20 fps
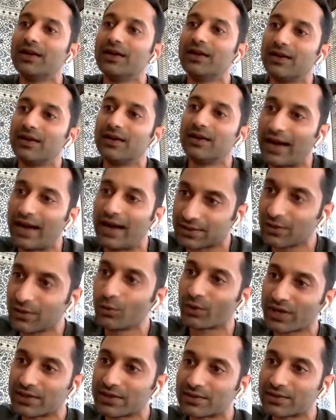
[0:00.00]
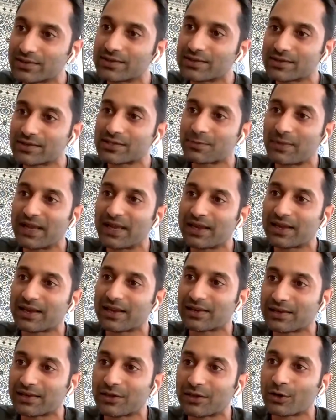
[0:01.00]
actor who can speak
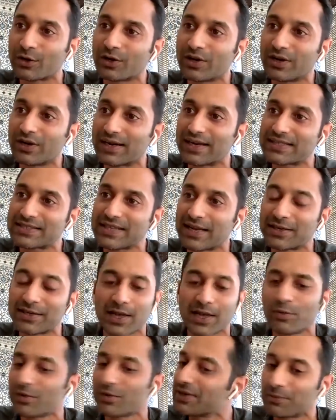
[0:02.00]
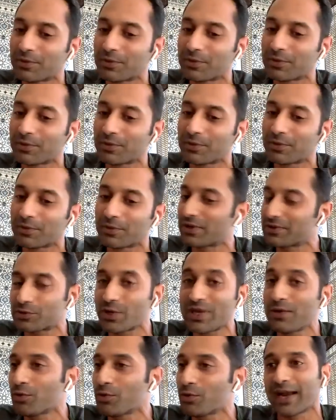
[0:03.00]
and, you know, understand them. So he was
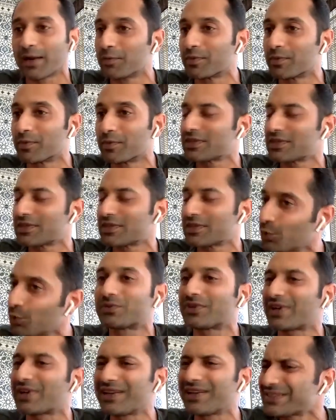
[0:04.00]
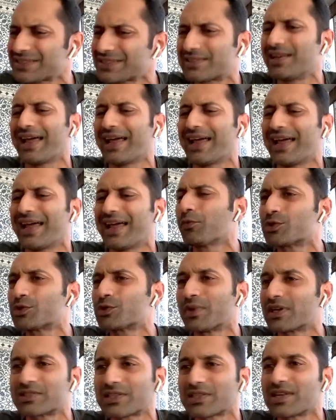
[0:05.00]
adamant. He said, no, you try. It's language, man. It's
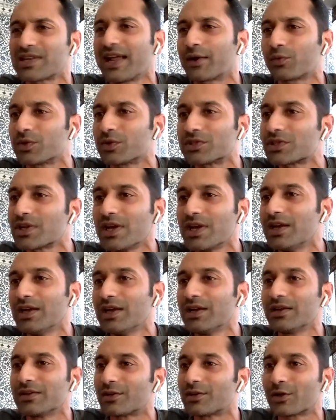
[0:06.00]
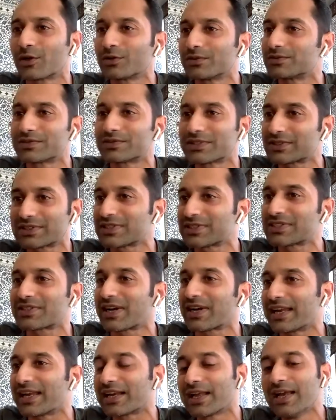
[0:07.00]
just language. You know, just
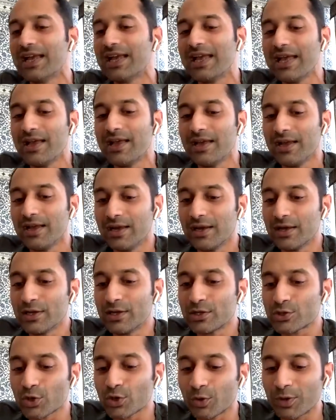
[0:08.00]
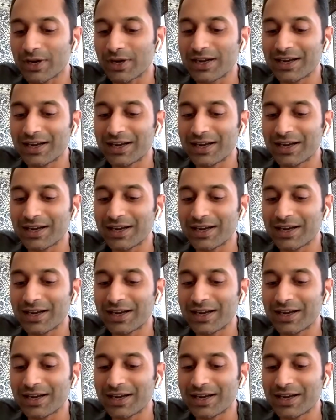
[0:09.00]
try. So